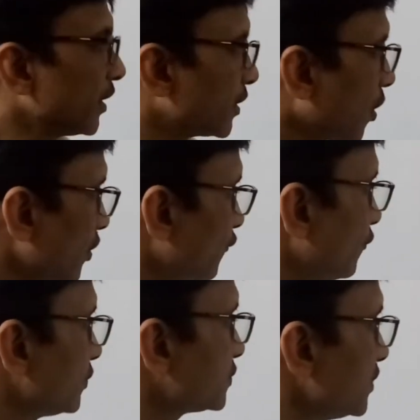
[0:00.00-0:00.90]
Now if you
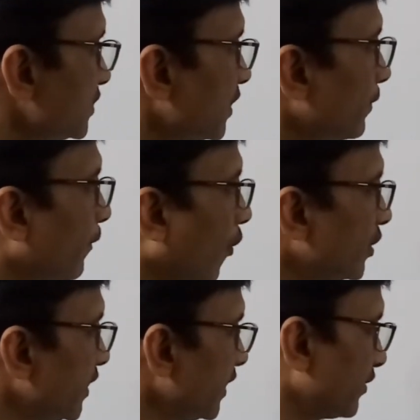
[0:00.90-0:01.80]
will see the
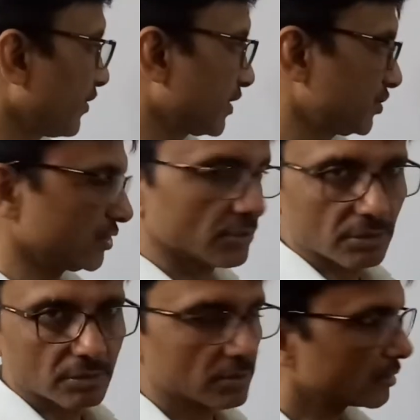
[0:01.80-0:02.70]
bonding
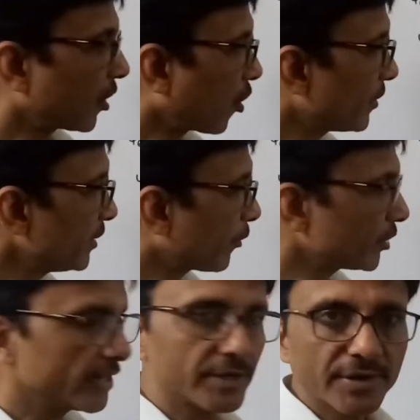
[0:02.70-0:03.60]
interaction, how many
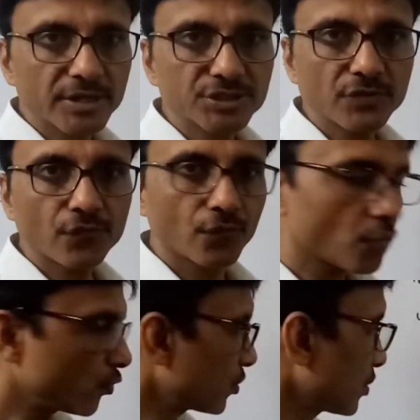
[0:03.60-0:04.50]
bonding interaction?
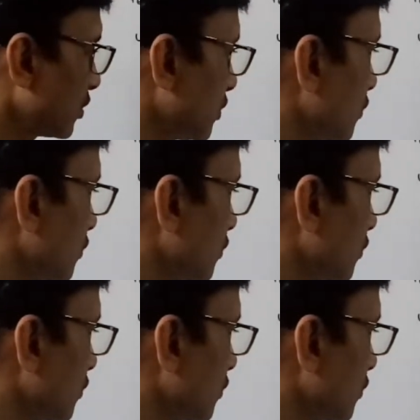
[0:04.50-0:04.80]
4.